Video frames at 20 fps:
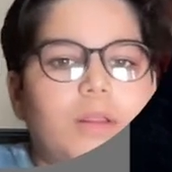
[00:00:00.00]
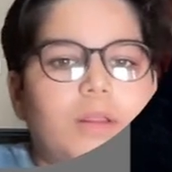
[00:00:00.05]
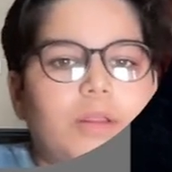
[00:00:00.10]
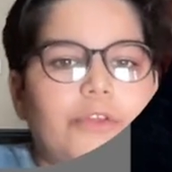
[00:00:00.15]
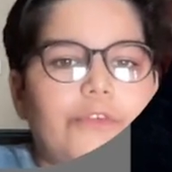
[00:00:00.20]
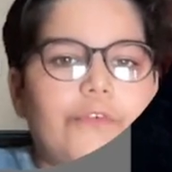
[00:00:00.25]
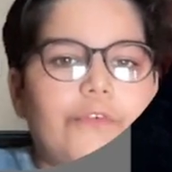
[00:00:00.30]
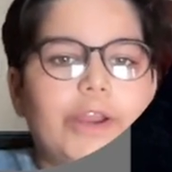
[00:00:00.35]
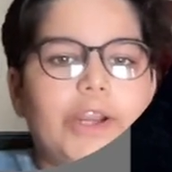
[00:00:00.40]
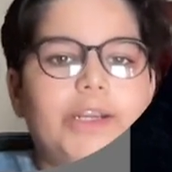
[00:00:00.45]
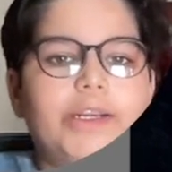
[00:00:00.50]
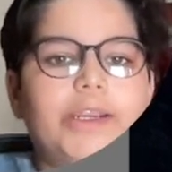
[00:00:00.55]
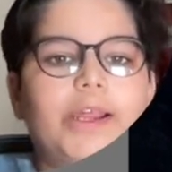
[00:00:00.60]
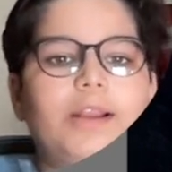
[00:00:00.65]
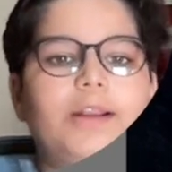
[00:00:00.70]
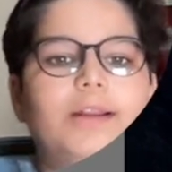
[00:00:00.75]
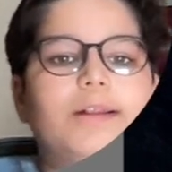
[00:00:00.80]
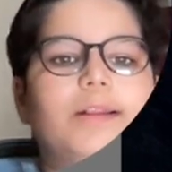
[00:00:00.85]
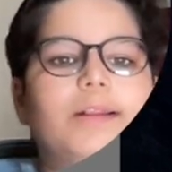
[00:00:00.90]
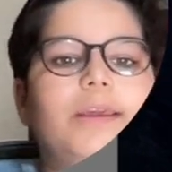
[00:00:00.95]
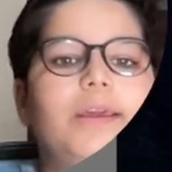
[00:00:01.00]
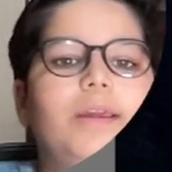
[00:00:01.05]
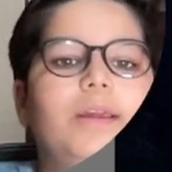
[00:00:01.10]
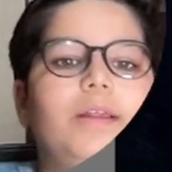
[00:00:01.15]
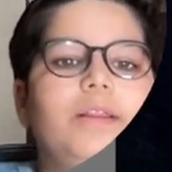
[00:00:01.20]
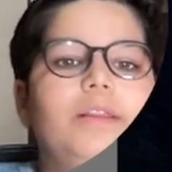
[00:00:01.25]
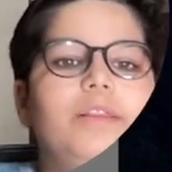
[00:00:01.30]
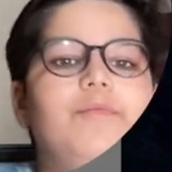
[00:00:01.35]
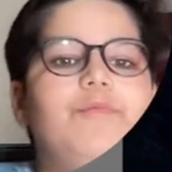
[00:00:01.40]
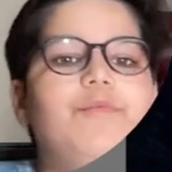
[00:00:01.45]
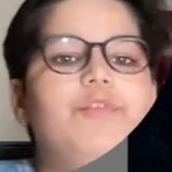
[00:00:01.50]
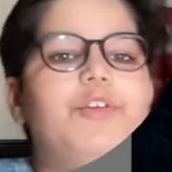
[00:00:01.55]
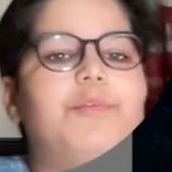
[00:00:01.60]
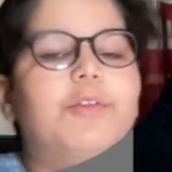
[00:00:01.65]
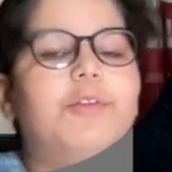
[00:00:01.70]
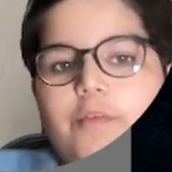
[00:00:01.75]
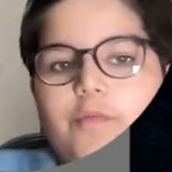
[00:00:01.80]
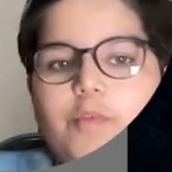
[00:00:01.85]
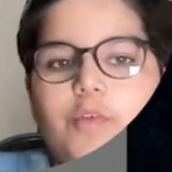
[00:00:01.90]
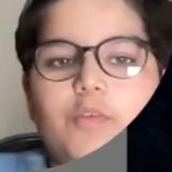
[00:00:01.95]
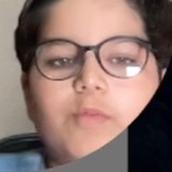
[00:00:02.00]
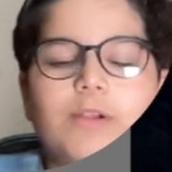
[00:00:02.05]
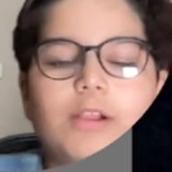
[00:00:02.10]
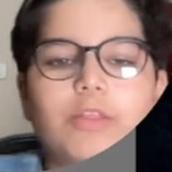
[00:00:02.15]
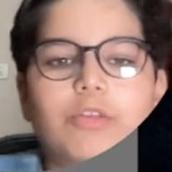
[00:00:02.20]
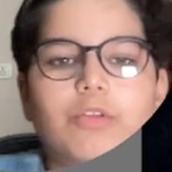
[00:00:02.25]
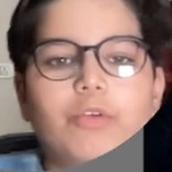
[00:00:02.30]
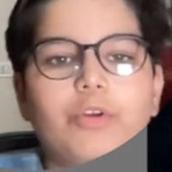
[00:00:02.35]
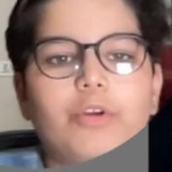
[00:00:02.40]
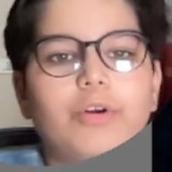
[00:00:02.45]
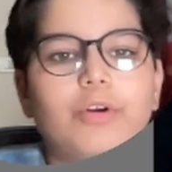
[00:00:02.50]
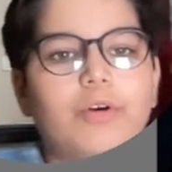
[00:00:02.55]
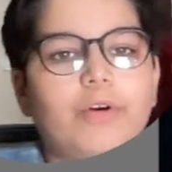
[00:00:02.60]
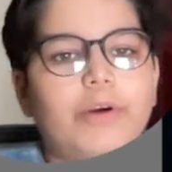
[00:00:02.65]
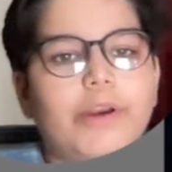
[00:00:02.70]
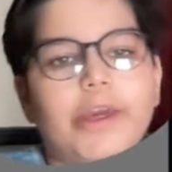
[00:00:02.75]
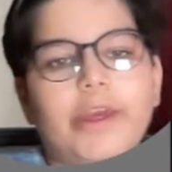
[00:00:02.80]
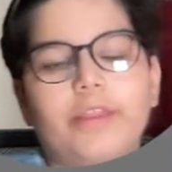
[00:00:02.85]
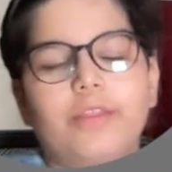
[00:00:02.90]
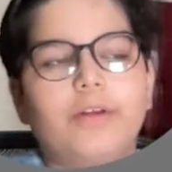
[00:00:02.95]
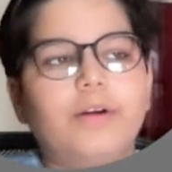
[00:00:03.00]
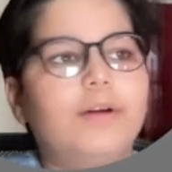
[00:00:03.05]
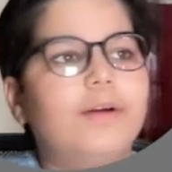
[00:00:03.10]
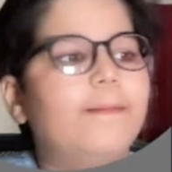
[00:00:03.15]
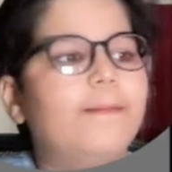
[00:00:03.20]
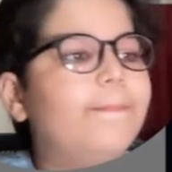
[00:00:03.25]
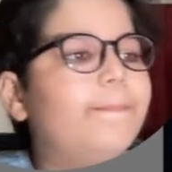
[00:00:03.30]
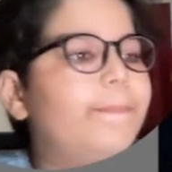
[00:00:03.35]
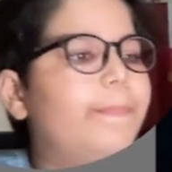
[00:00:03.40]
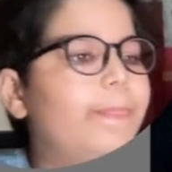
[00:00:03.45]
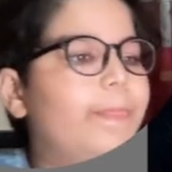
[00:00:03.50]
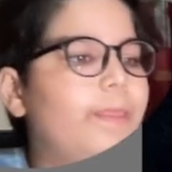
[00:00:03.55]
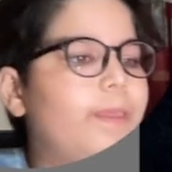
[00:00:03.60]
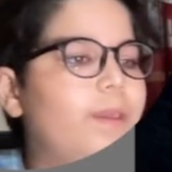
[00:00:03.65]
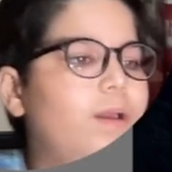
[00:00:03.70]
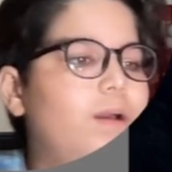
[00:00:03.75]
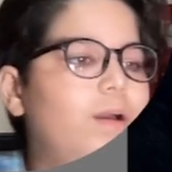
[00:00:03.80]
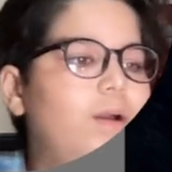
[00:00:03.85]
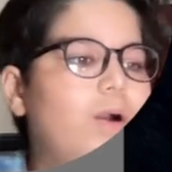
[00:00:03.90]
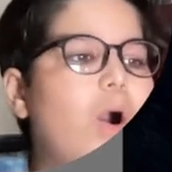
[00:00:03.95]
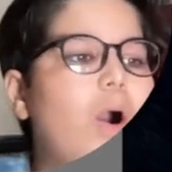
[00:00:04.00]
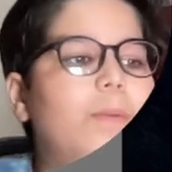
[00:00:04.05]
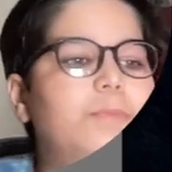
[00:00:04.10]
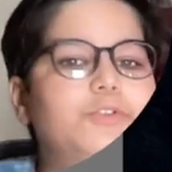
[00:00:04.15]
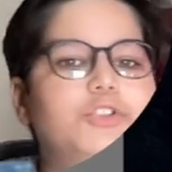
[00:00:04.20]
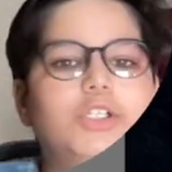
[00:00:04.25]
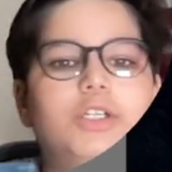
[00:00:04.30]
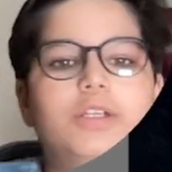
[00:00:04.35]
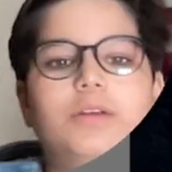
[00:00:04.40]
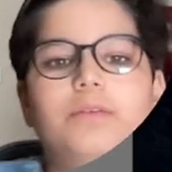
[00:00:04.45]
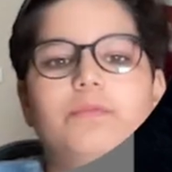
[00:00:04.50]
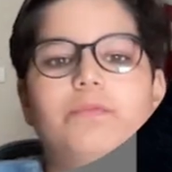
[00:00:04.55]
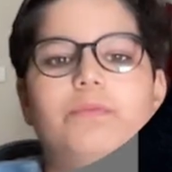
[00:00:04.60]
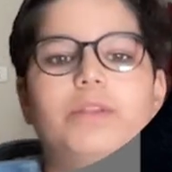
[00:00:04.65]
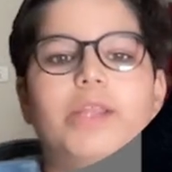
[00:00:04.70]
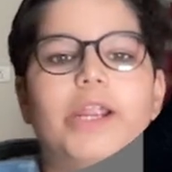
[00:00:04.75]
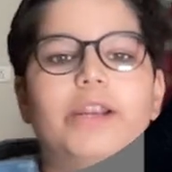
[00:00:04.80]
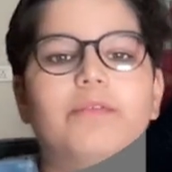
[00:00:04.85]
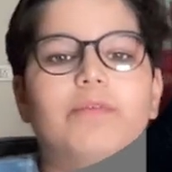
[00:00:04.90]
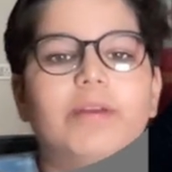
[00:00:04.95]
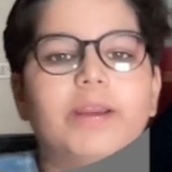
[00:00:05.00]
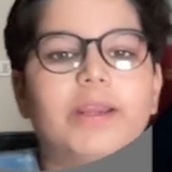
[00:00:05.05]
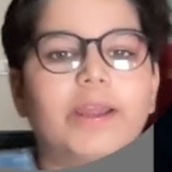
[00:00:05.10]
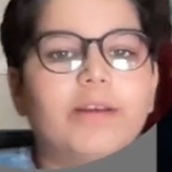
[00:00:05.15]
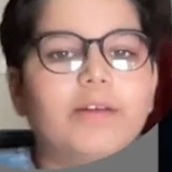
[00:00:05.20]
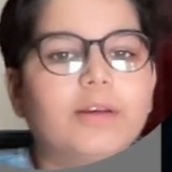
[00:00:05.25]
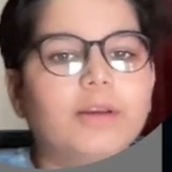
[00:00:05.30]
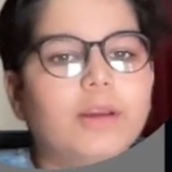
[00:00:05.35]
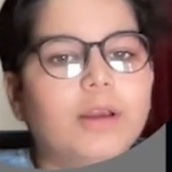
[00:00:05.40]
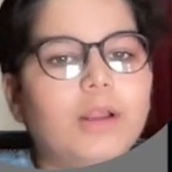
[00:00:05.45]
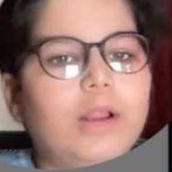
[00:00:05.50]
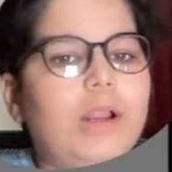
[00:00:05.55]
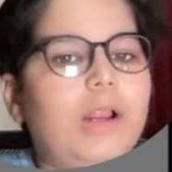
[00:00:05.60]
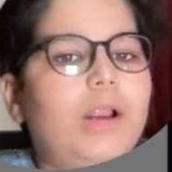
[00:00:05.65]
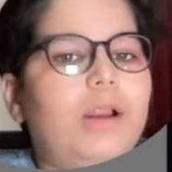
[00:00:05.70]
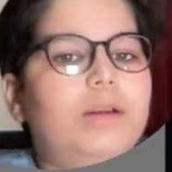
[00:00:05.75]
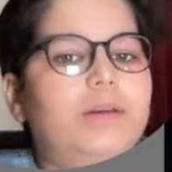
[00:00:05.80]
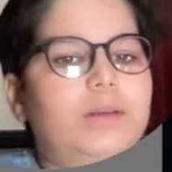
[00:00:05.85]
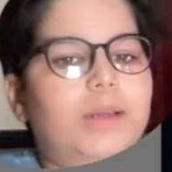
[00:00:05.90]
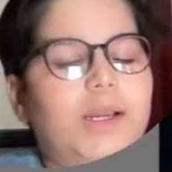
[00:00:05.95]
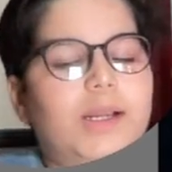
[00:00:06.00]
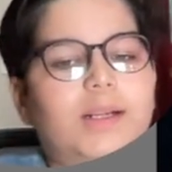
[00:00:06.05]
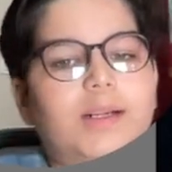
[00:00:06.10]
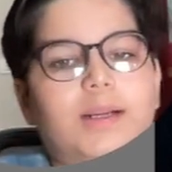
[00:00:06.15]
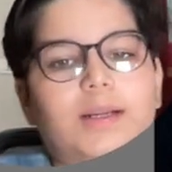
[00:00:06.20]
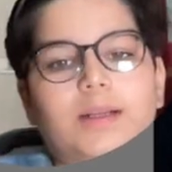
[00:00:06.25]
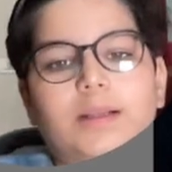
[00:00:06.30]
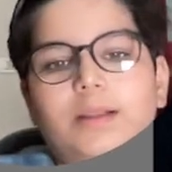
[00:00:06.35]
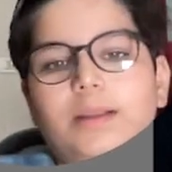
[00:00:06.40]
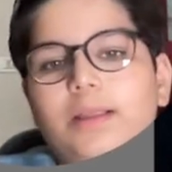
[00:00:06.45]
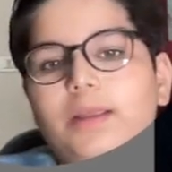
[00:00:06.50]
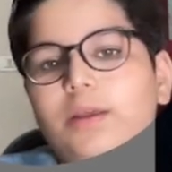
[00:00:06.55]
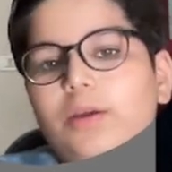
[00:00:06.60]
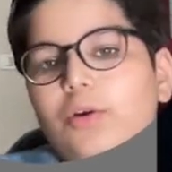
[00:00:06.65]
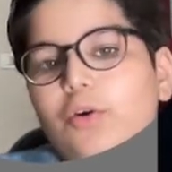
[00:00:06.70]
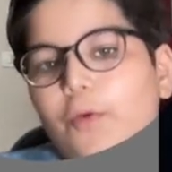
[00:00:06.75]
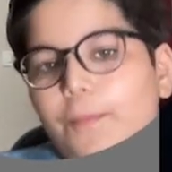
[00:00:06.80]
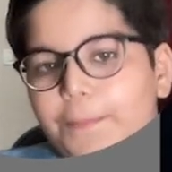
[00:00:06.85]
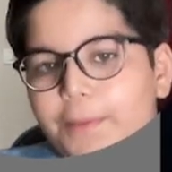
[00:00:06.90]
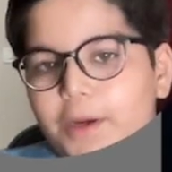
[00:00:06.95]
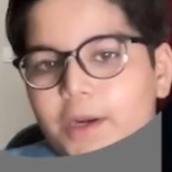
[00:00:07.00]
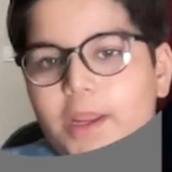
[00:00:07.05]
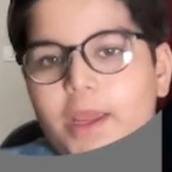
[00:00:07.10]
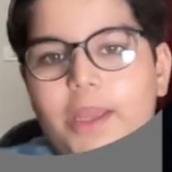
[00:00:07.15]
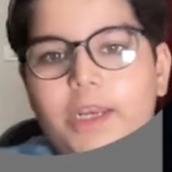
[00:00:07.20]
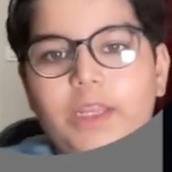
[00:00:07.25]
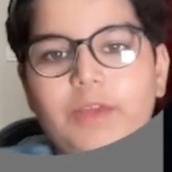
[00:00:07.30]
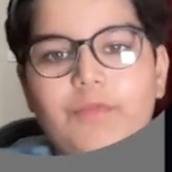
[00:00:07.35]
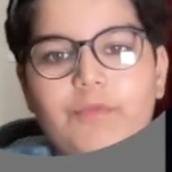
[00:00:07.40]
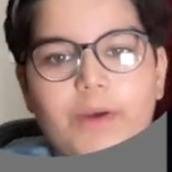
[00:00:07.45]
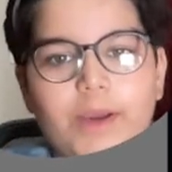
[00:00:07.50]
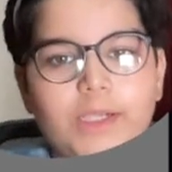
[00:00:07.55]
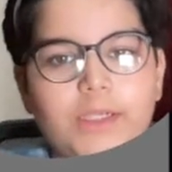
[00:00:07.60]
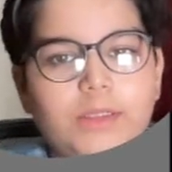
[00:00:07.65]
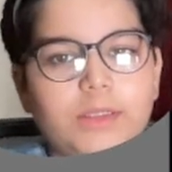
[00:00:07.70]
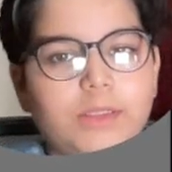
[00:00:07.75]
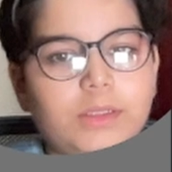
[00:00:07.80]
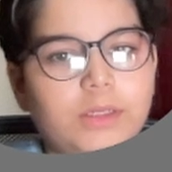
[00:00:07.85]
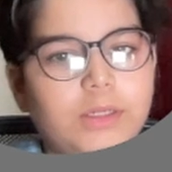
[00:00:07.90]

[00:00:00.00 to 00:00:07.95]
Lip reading: You can directly Visual Studio Code has a option that we can directly open any file,